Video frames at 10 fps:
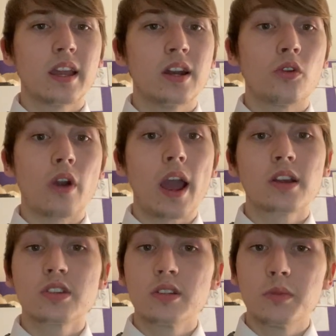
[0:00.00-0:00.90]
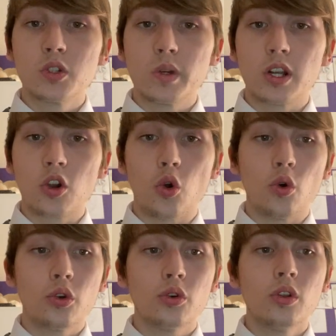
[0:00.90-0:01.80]
interaction between a
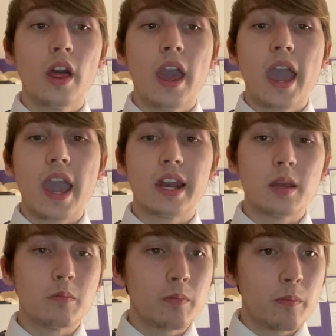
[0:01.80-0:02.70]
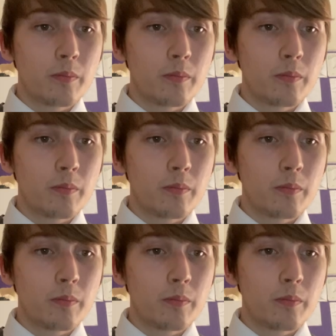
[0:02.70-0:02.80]
coil and a